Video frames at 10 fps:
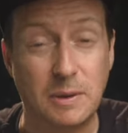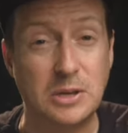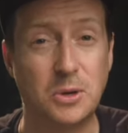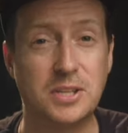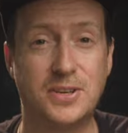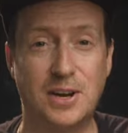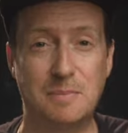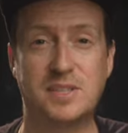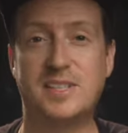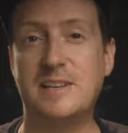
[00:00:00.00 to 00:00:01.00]
Now I know the
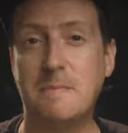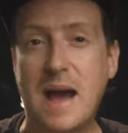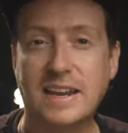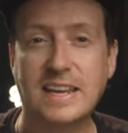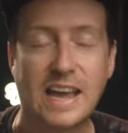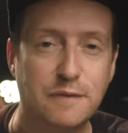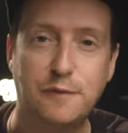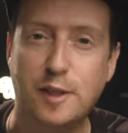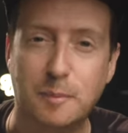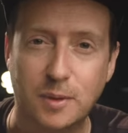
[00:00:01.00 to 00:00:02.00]
terms cinematic
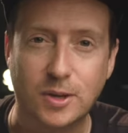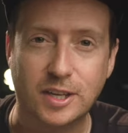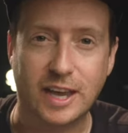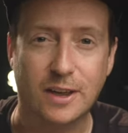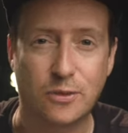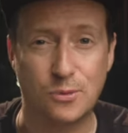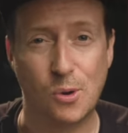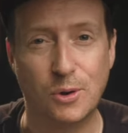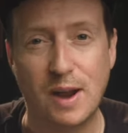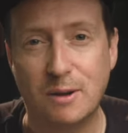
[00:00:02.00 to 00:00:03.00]
and film look get
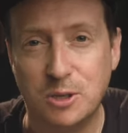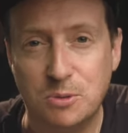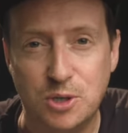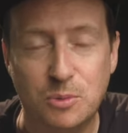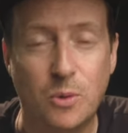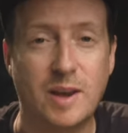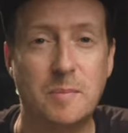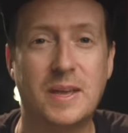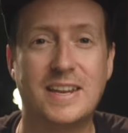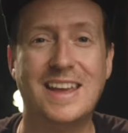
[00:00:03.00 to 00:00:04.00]
thrown around YouTube
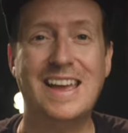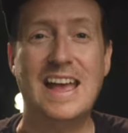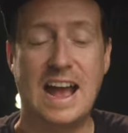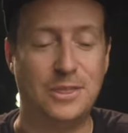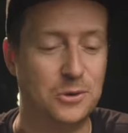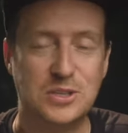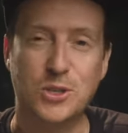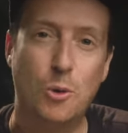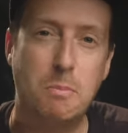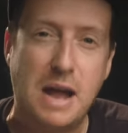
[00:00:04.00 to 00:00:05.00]
quite a bit, and there
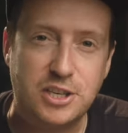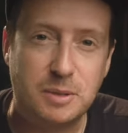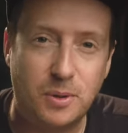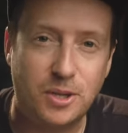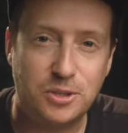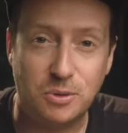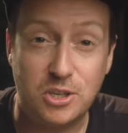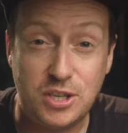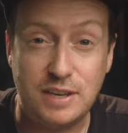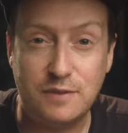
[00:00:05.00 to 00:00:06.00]
is no magic bullet
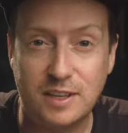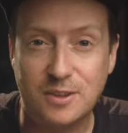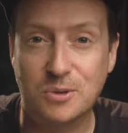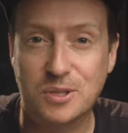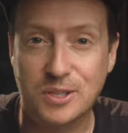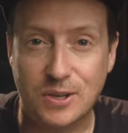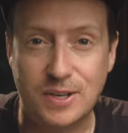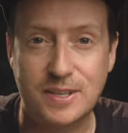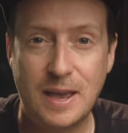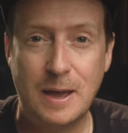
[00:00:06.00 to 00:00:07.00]
to achieving those
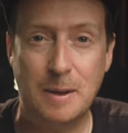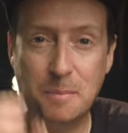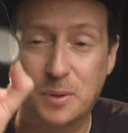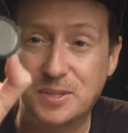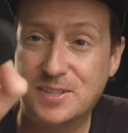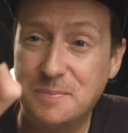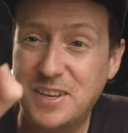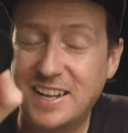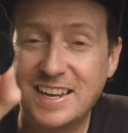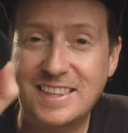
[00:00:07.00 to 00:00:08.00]
looks, but
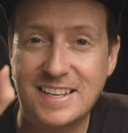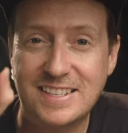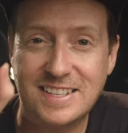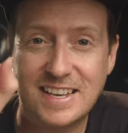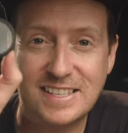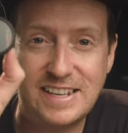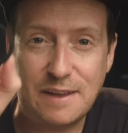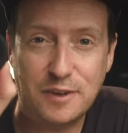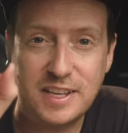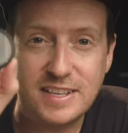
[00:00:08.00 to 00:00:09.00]
something like this is
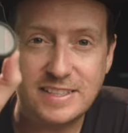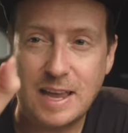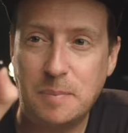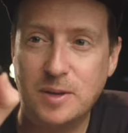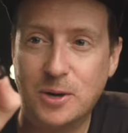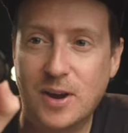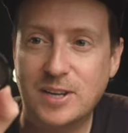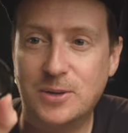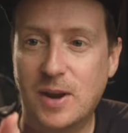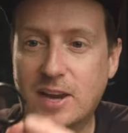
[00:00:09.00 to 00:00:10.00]
definitely a step in the
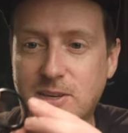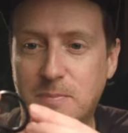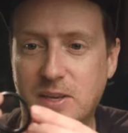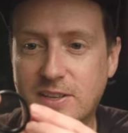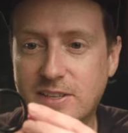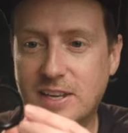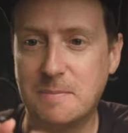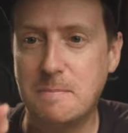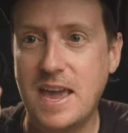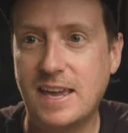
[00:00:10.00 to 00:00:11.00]
right direction because
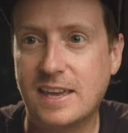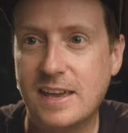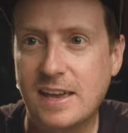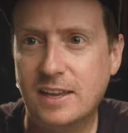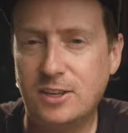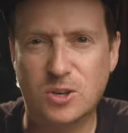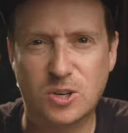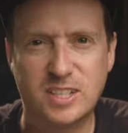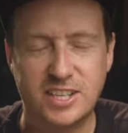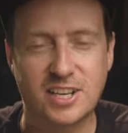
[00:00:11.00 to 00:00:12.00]
it can make
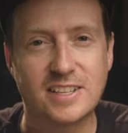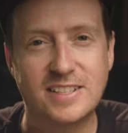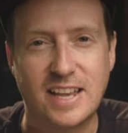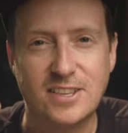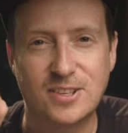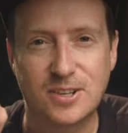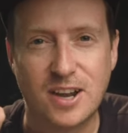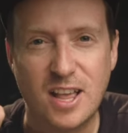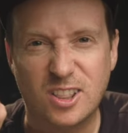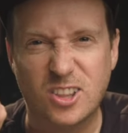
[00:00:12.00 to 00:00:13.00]
your digital
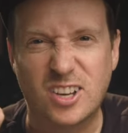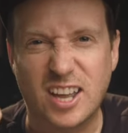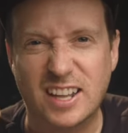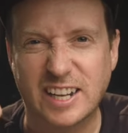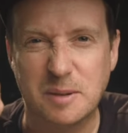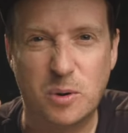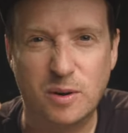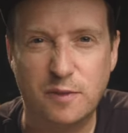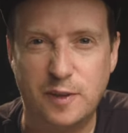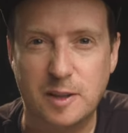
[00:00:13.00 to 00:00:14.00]
sensor look a little
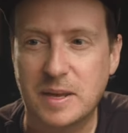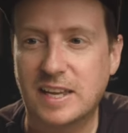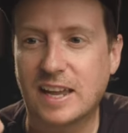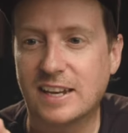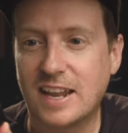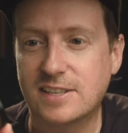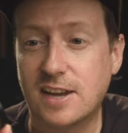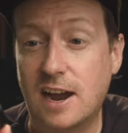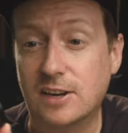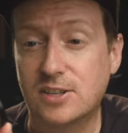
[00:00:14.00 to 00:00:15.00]
more filmic and
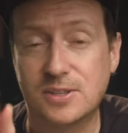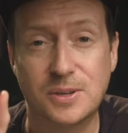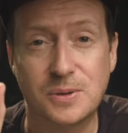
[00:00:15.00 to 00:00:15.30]
less harsh.